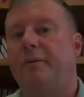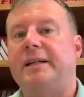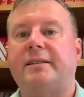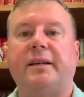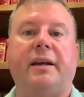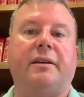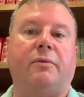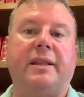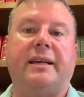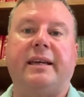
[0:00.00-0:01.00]
we see that
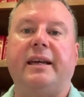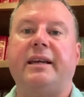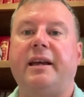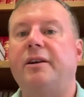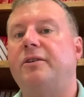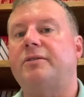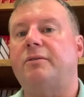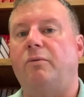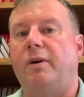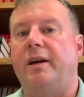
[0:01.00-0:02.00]
when the king hears
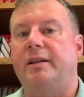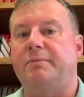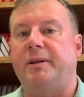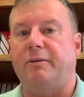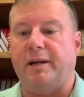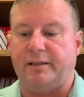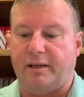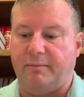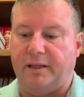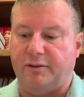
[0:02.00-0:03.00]
what is being read to
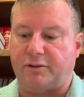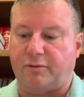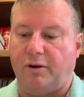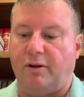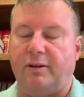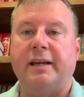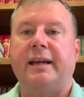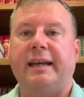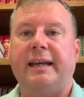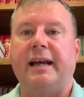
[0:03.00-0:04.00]
him in the scroll,
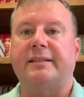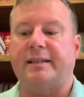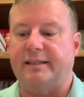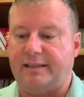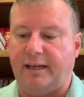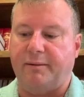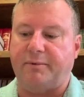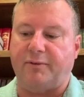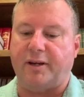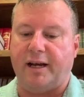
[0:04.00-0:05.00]
he has
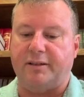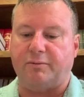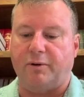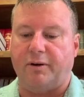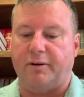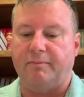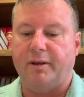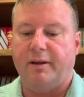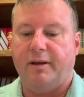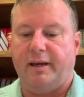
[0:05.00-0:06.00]
contempt for God's word,
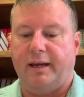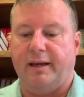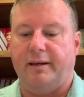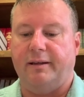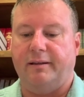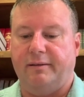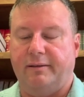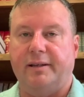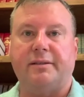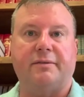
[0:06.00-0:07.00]
and
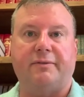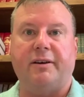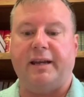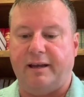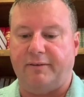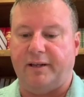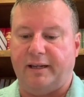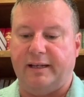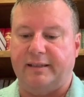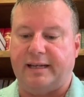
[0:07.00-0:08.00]
this is very
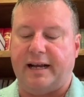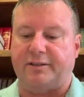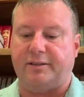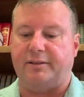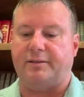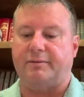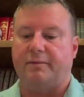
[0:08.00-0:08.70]
evident in his actions.